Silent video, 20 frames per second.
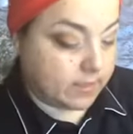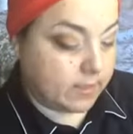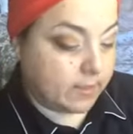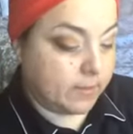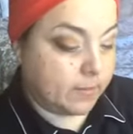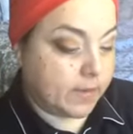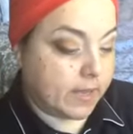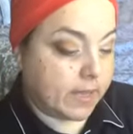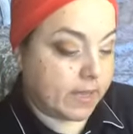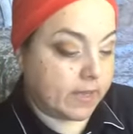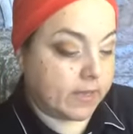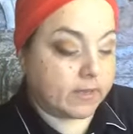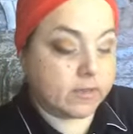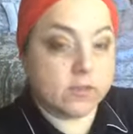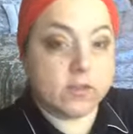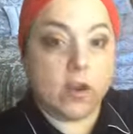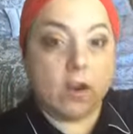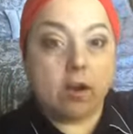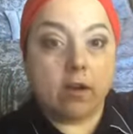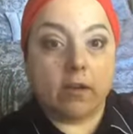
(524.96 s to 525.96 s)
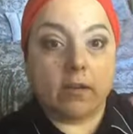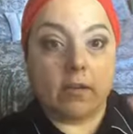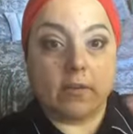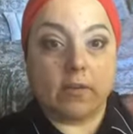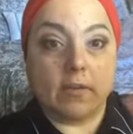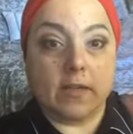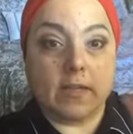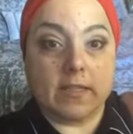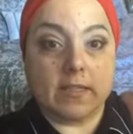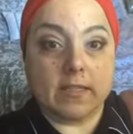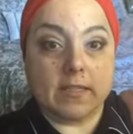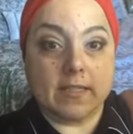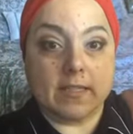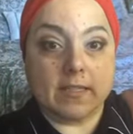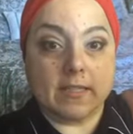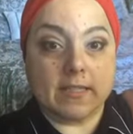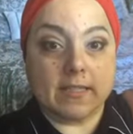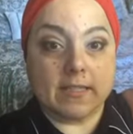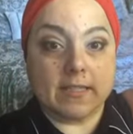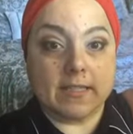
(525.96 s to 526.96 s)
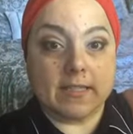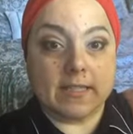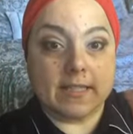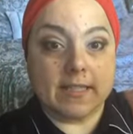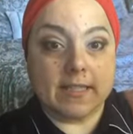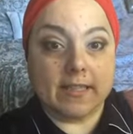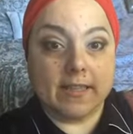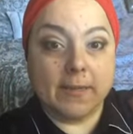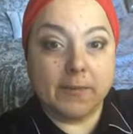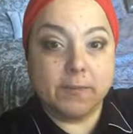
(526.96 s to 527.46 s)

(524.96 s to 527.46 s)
my Tarte Creaseless Concealer.